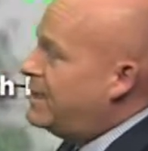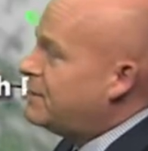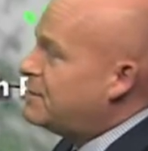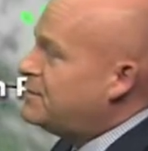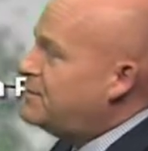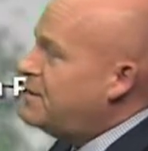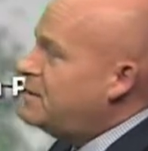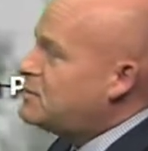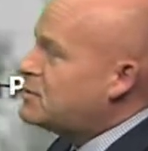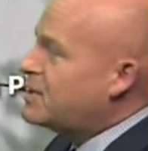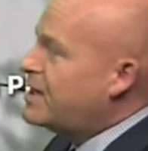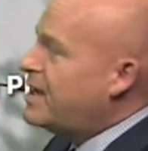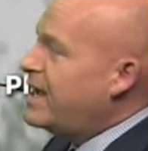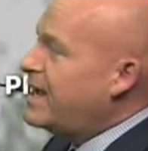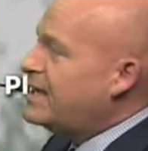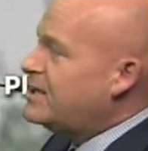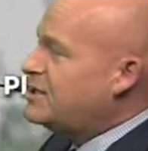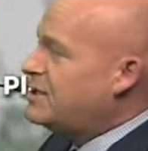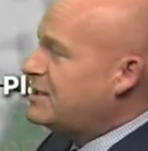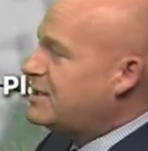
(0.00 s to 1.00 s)
Here's
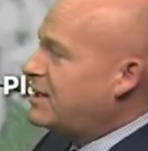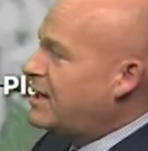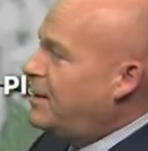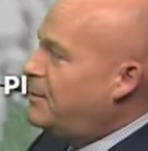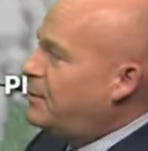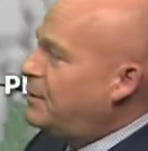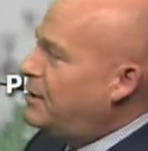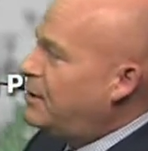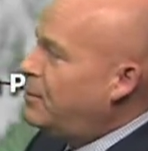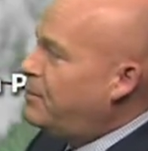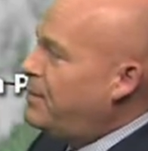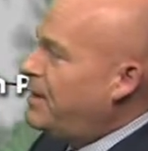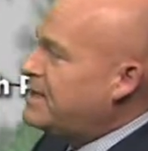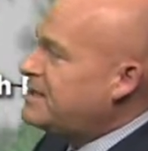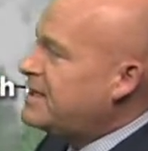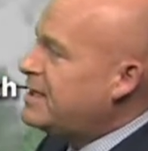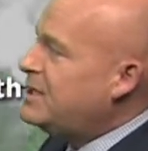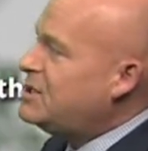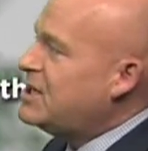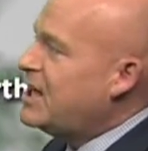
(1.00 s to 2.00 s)
Futurecast. Just a couple little
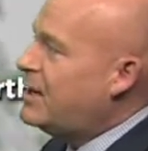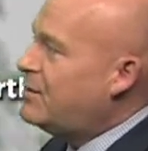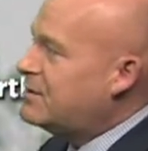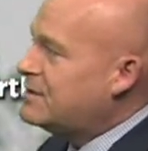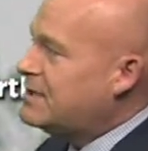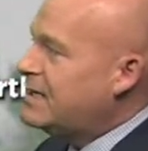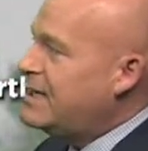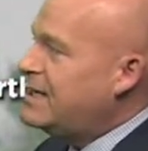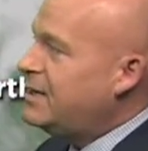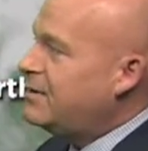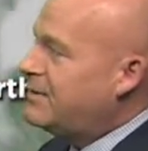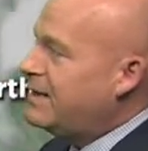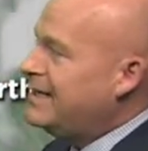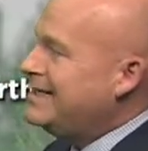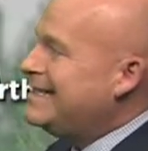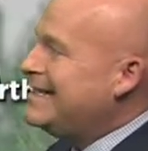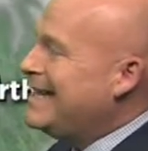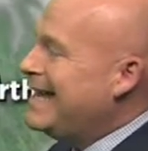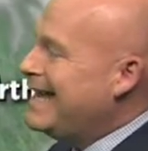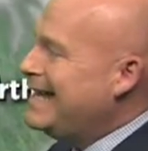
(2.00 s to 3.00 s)
pesky showers lingering
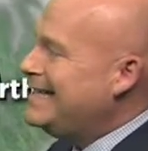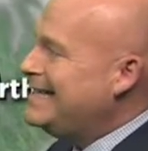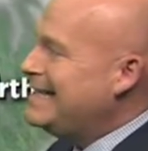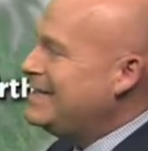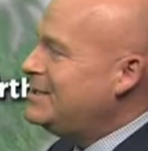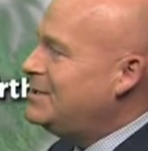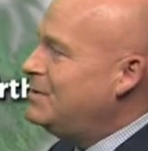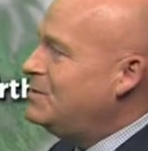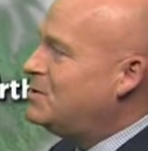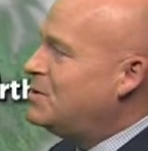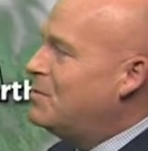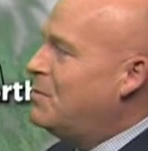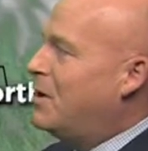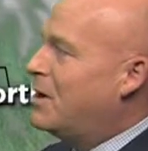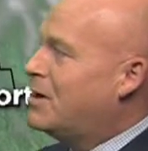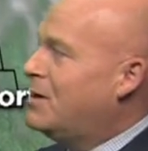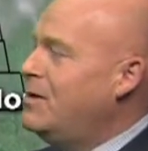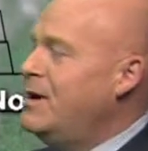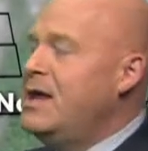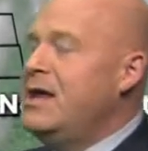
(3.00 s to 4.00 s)
tonight into
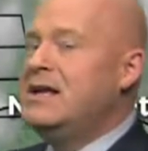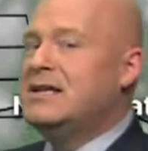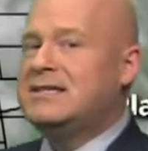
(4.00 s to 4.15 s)
tomorrow.